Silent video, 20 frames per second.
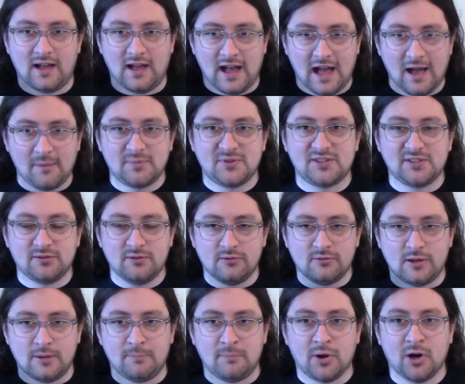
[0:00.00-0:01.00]

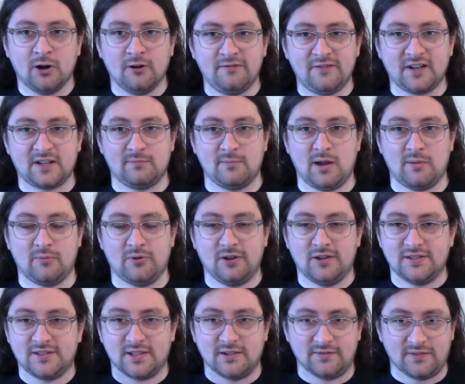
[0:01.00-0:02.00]
absolutely perfect
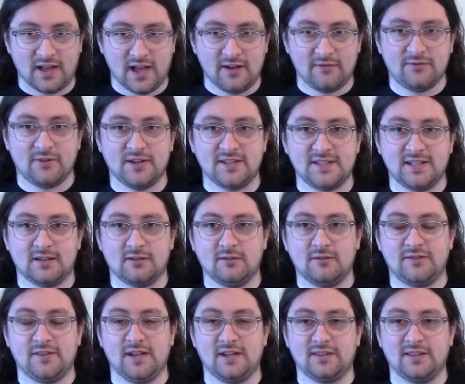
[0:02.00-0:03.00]
memories of every
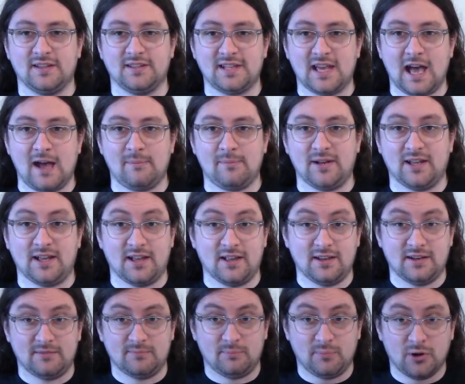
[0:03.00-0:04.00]
single thing that's happening
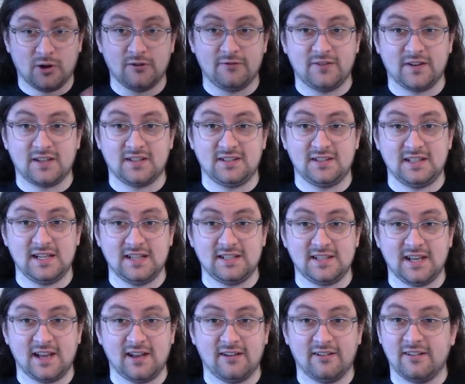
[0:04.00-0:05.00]
in perfect
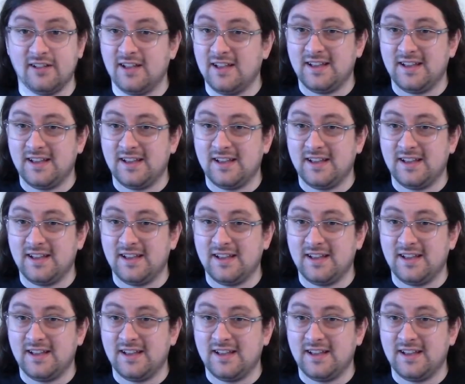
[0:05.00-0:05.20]
detail